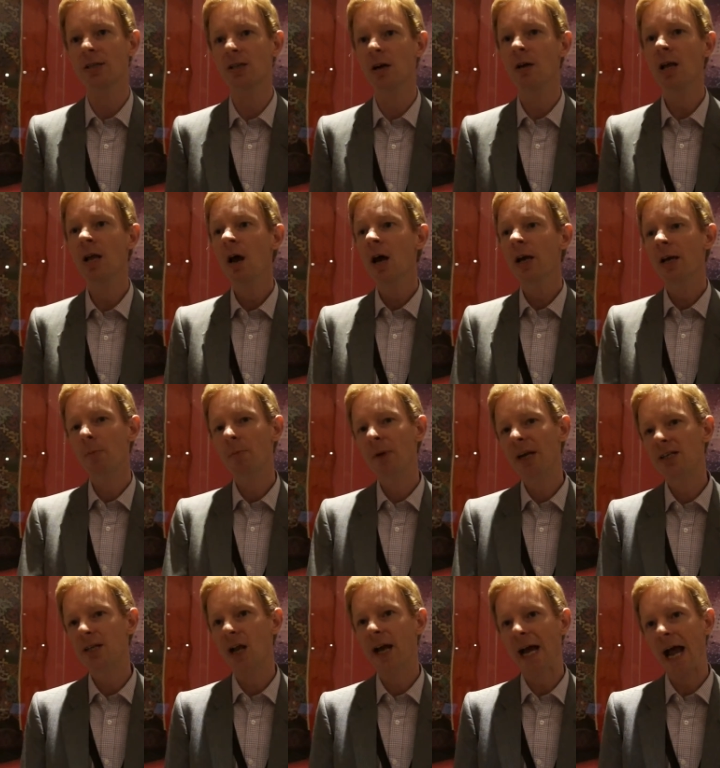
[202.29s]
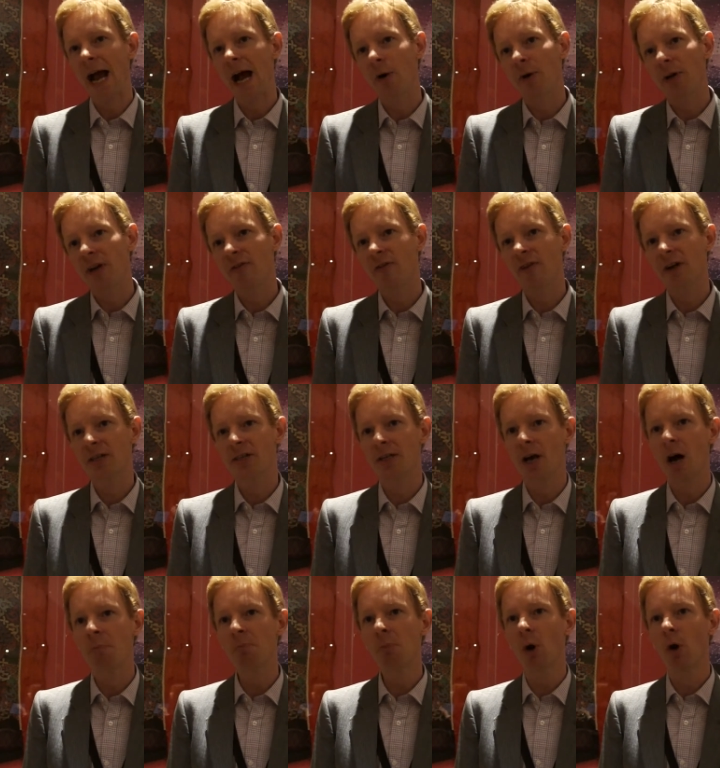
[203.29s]
So companies like Audi, for
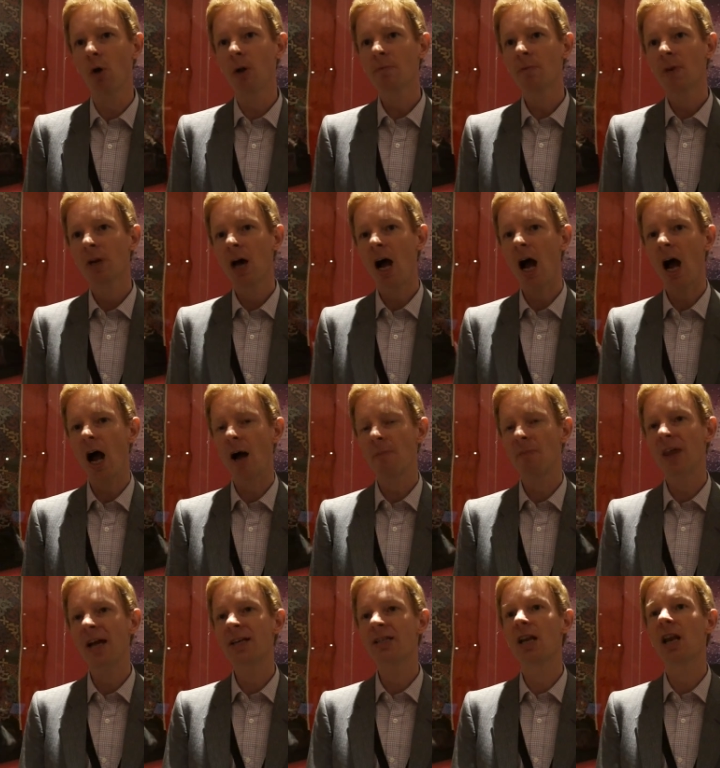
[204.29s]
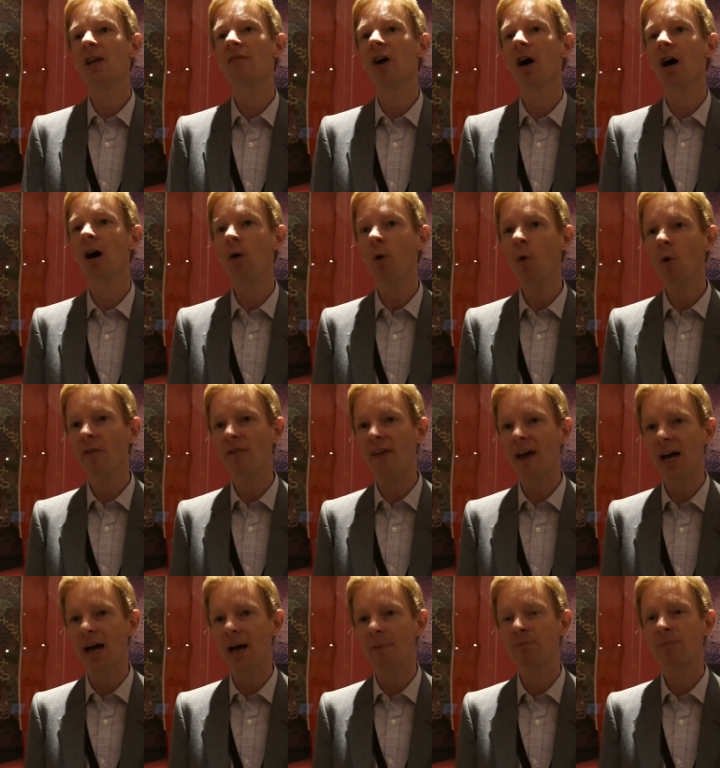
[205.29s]
example, um, they deliver all of
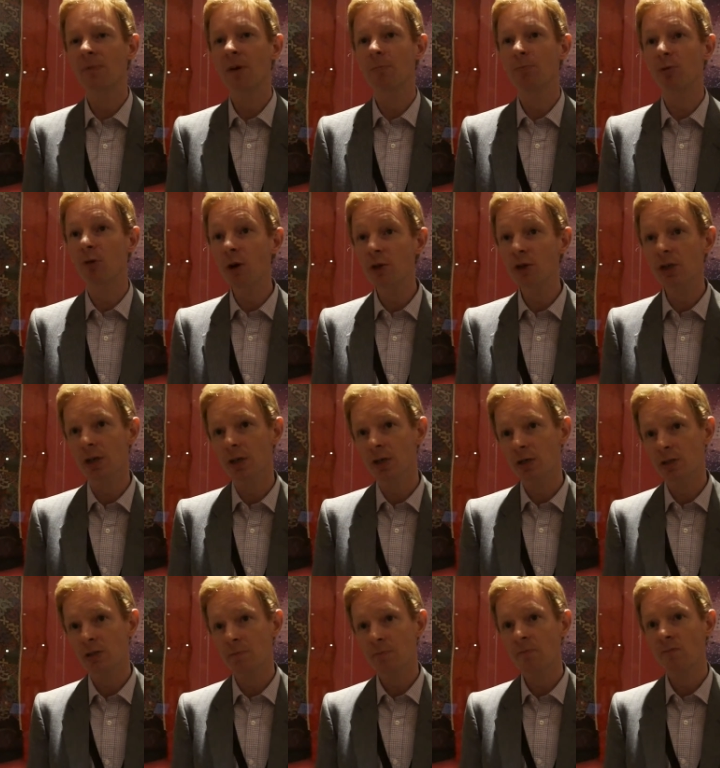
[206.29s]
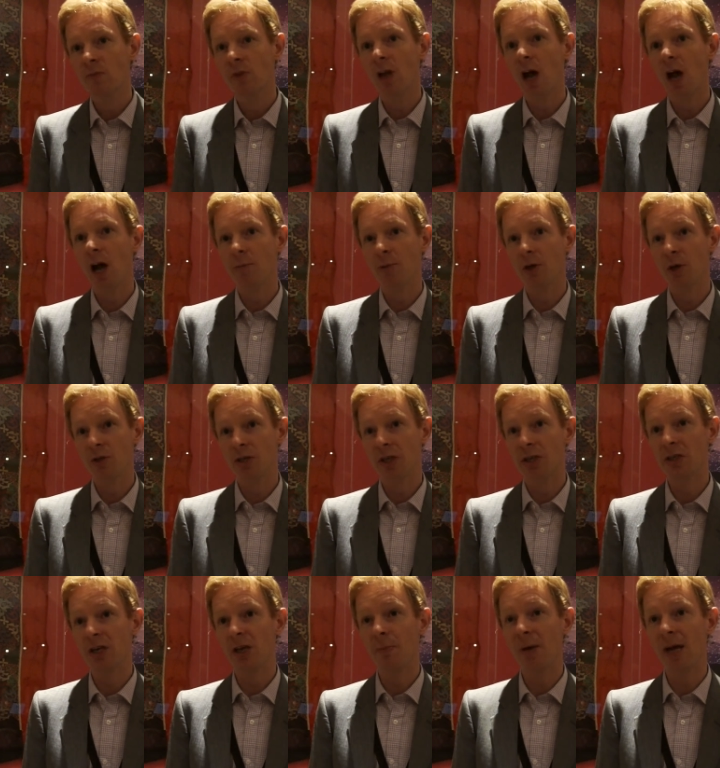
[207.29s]
their brochures um, using
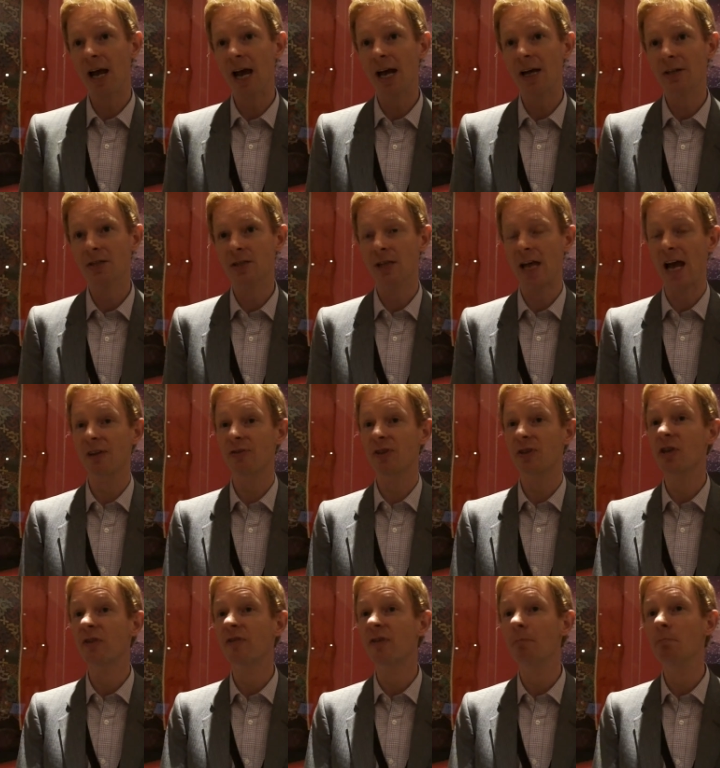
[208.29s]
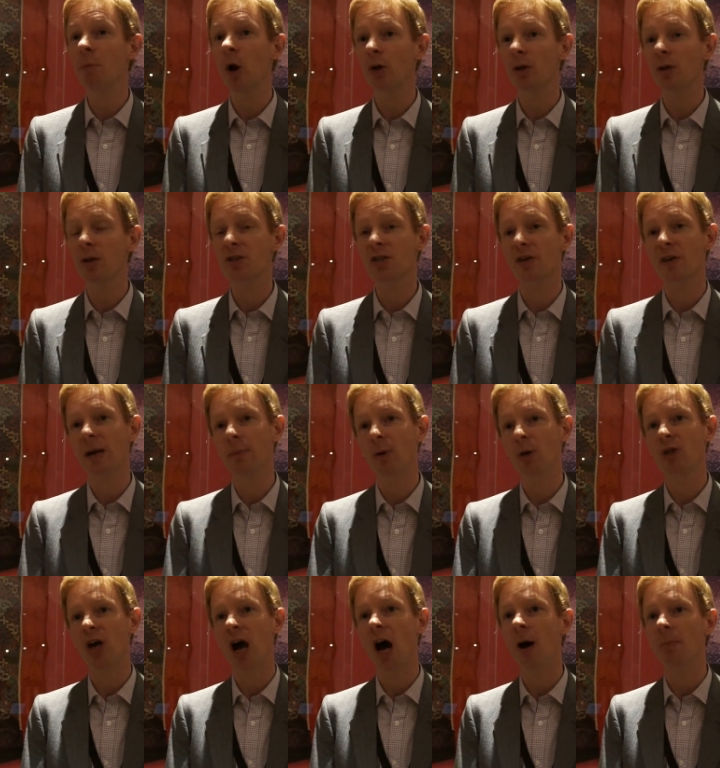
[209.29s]
DPS. They have the different models. They're able
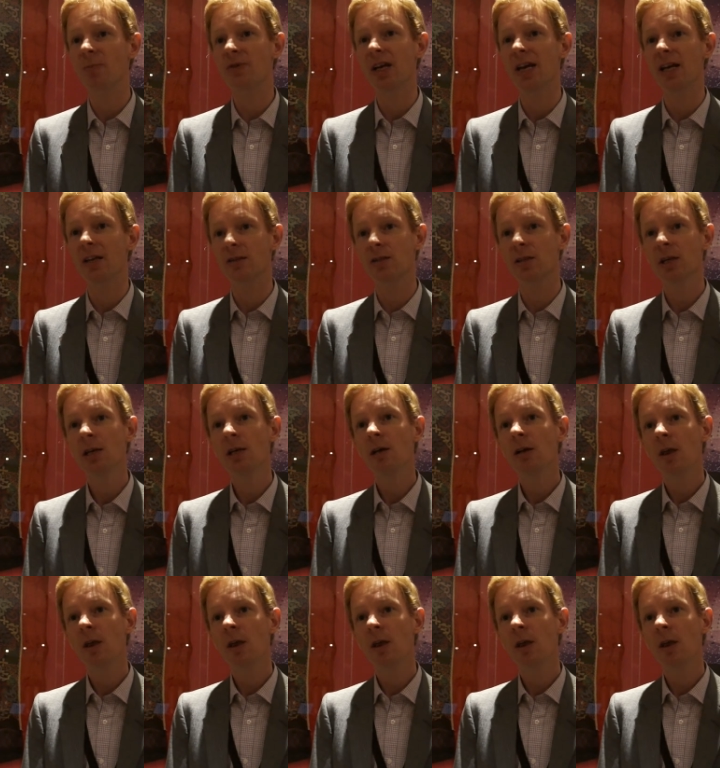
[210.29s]
to update